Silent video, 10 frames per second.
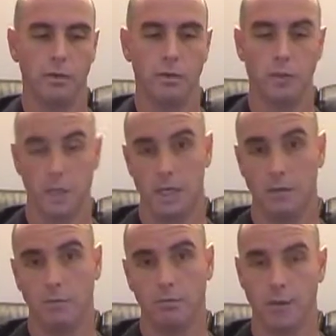D
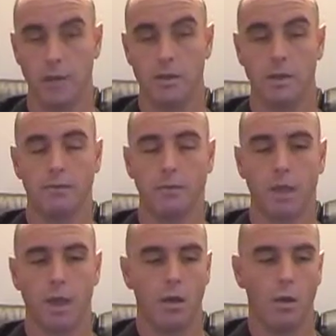major,
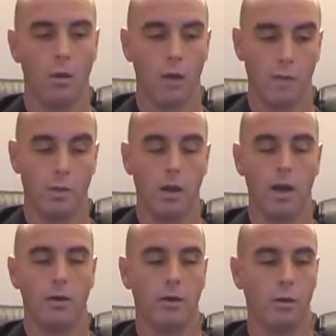or E
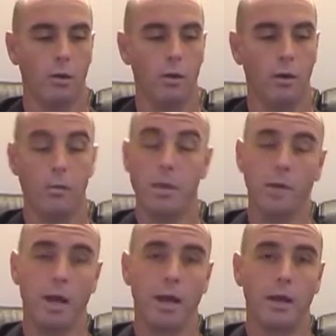minor or B
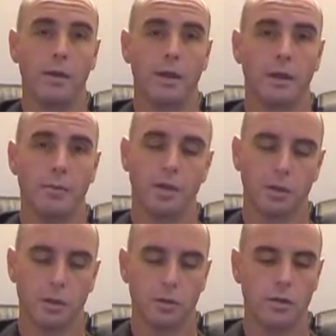minor, because
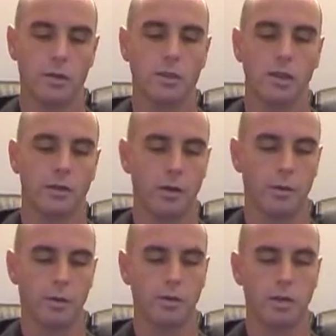it uses a lot of
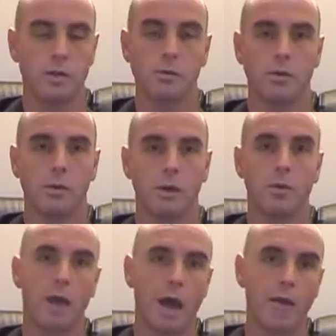open strings. It will work
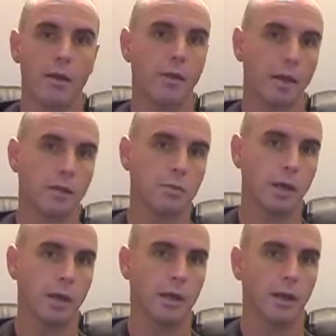with other things,
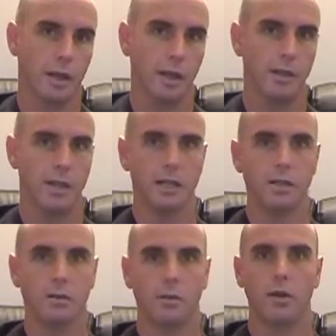but it tends
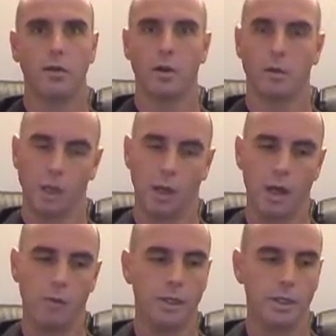to work very
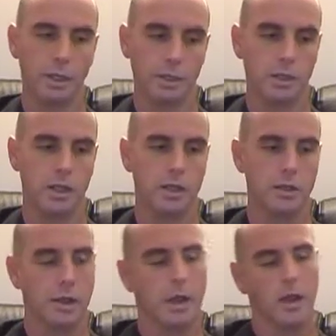reliably in those keys.
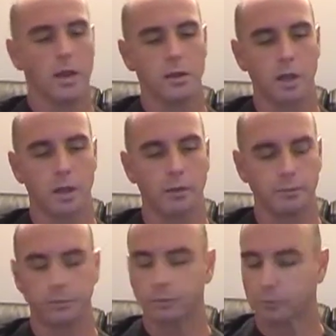So
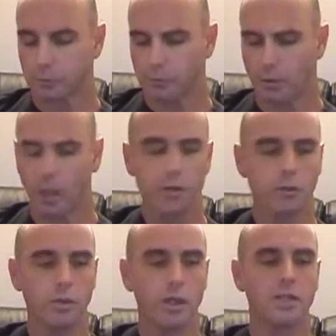it's a
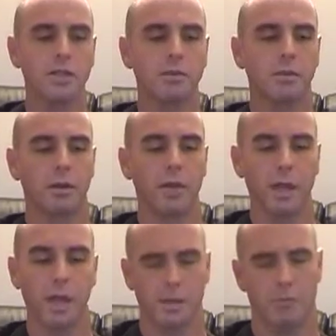really simple thing,
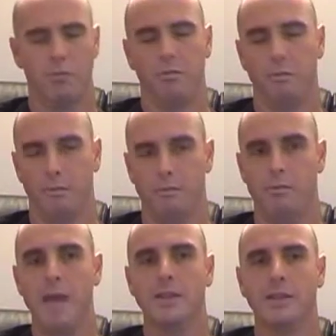and it's
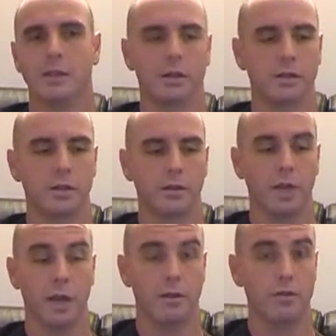based on a sort of
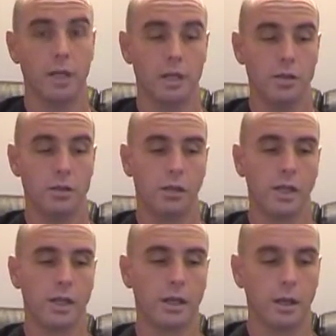country-ish lick